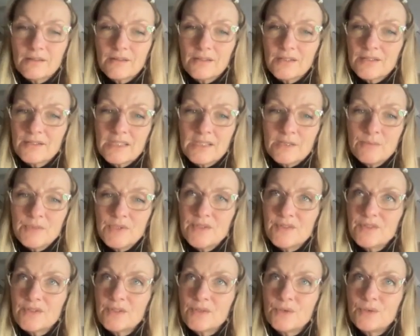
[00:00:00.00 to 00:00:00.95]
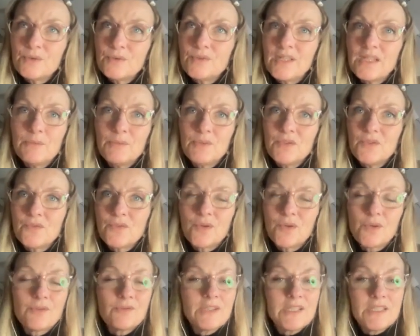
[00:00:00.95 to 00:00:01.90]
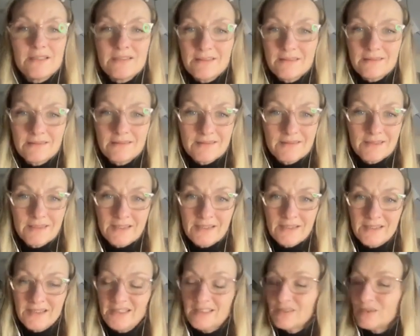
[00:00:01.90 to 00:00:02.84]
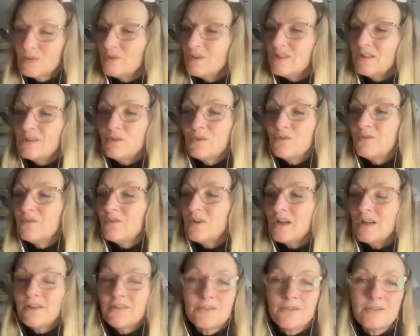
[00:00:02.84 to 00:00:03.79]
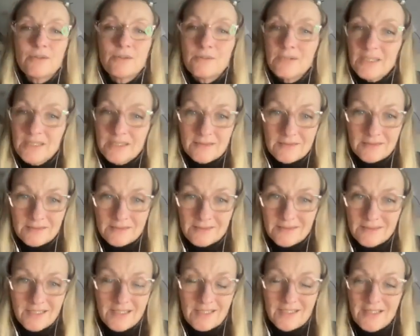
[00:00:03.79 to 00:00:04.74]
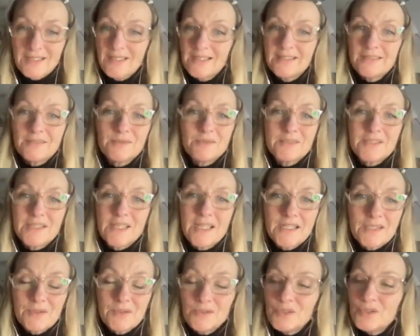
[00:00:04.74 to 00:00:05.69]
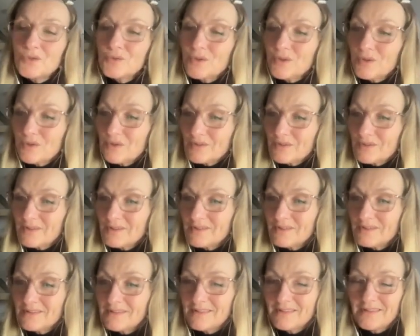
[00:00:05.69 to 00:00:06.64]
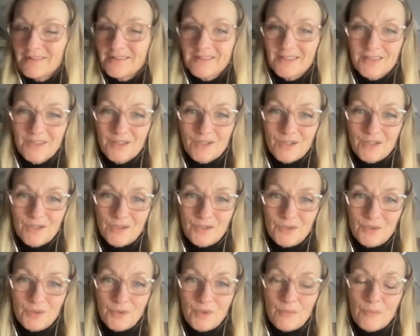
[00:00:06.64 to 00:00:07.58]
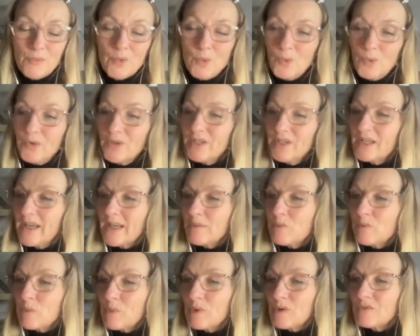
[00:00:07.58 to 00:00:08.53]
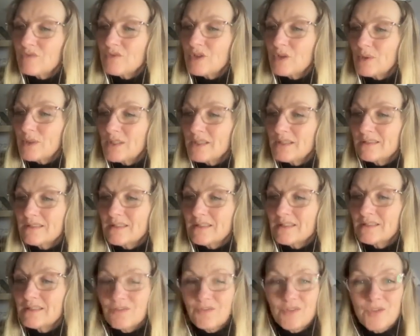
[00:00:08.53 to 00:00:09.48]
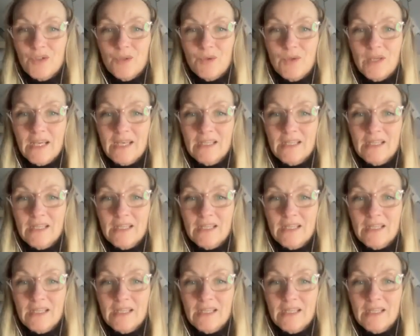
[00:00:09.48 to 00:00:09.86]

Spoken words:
The demons are called demons for a reason. It's called a little fucker for a reason. It's not telling you the truth. You are more than capable of doing this interview.